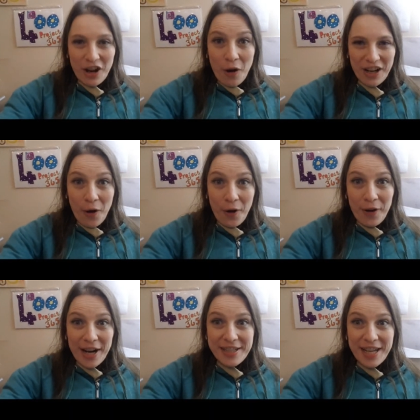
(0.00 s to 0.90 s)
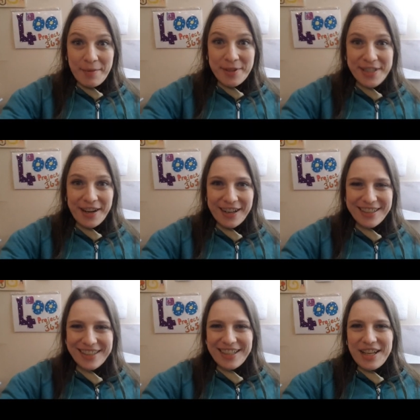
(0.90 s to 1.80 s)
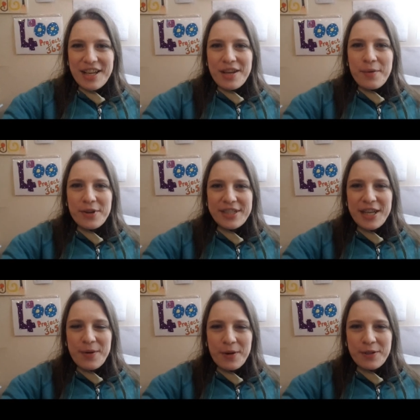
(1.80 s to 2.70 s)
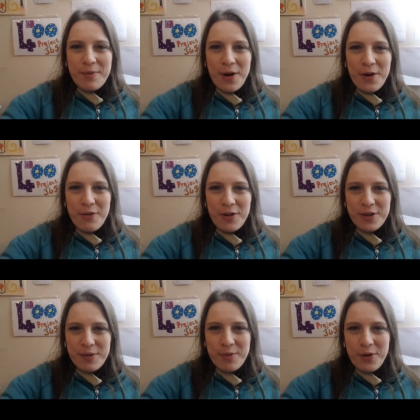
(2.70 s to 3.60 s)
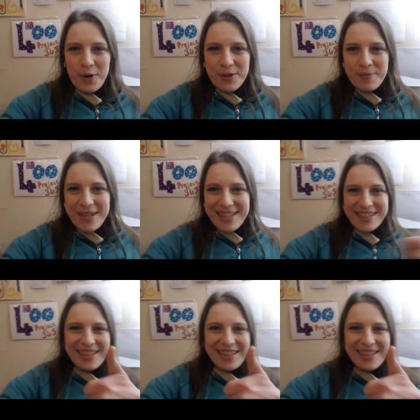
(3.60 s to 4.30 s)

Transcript: all right, it's time to start. we'll see you all tomorrow for some more awesomeness.